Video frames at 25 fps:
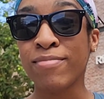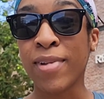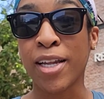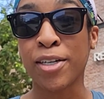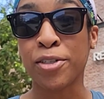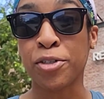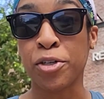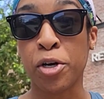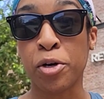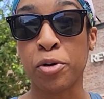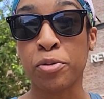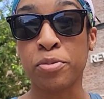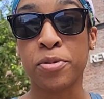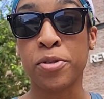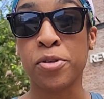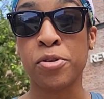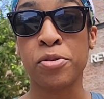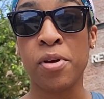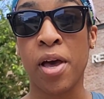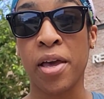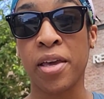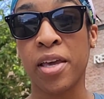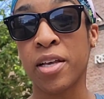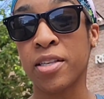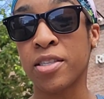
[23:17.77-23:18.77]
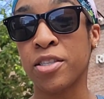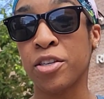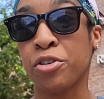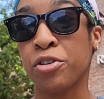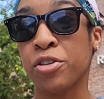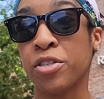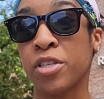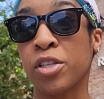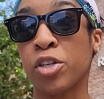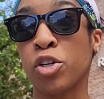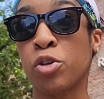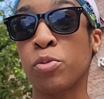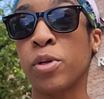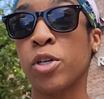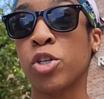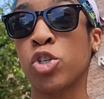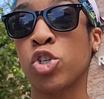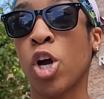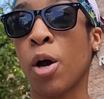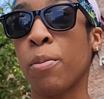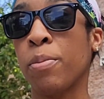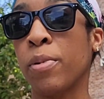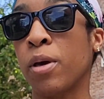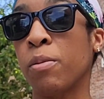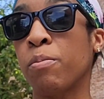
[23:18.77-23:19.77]
I don't know. I guess there is a little bit of
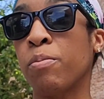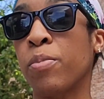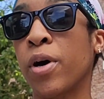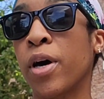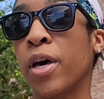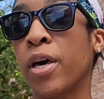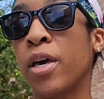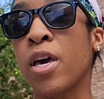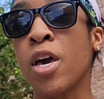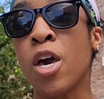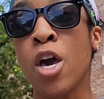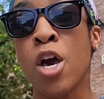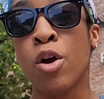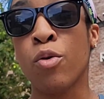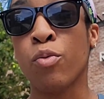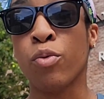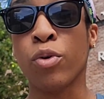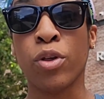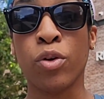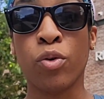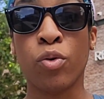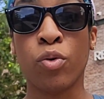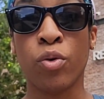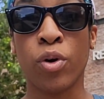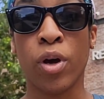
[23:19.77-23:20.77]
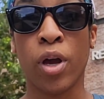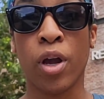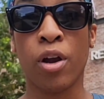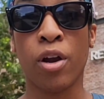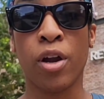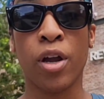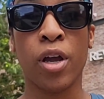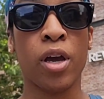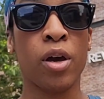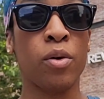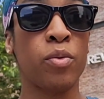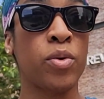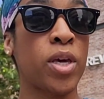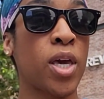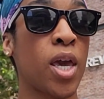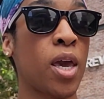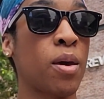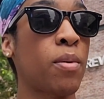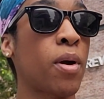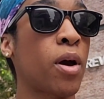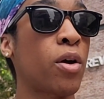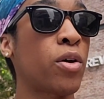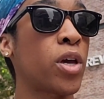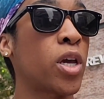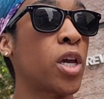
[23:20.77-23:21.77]
shopping, but really cool area. We
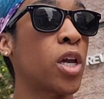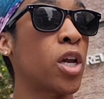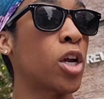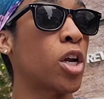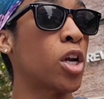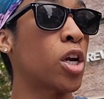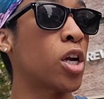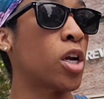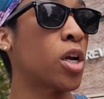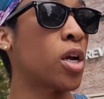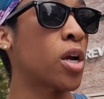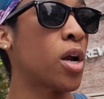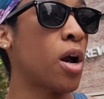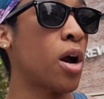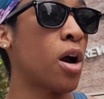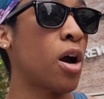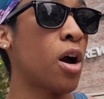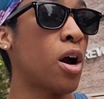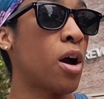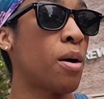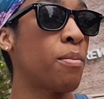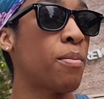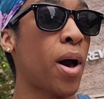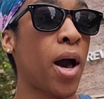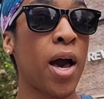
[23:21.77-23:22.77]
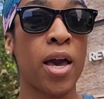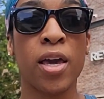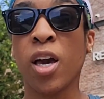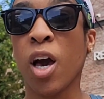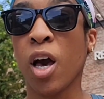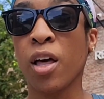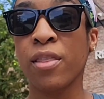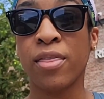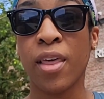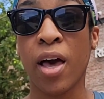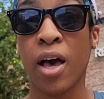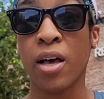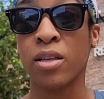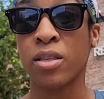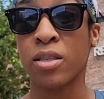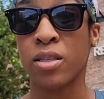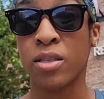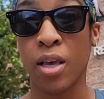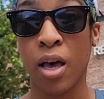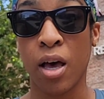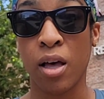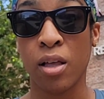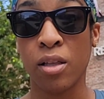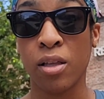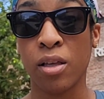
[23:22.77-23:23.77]
came out here. I got that
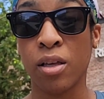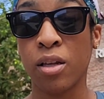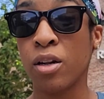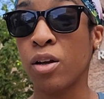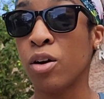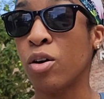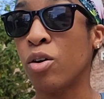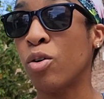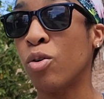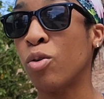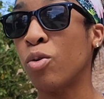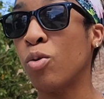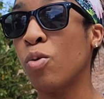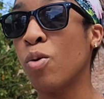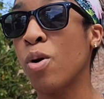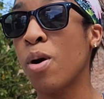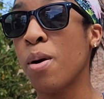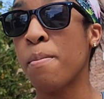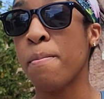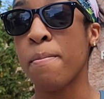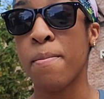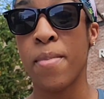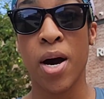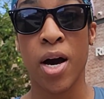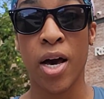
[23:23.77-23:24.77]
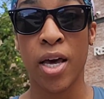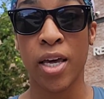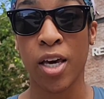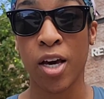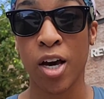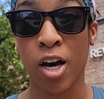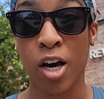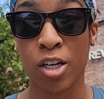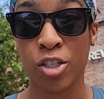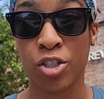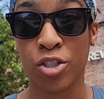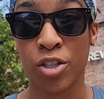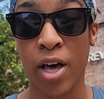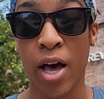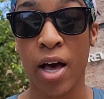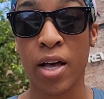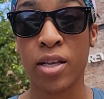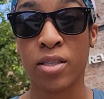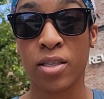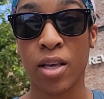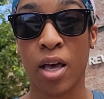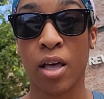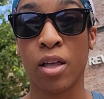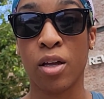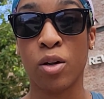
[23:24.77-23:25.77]
salad. Oh my gosh, that
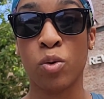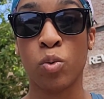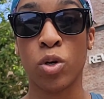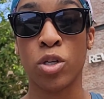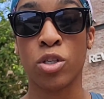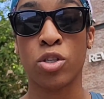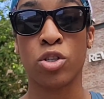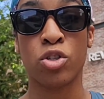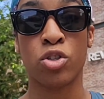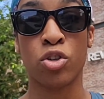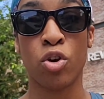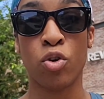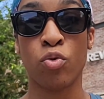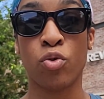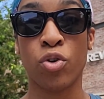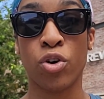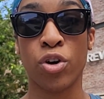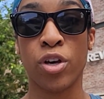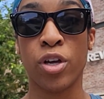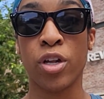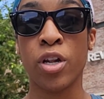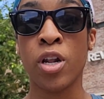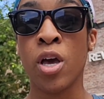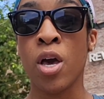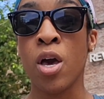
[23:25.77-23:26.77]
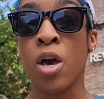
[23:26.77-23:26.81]
salad was so good.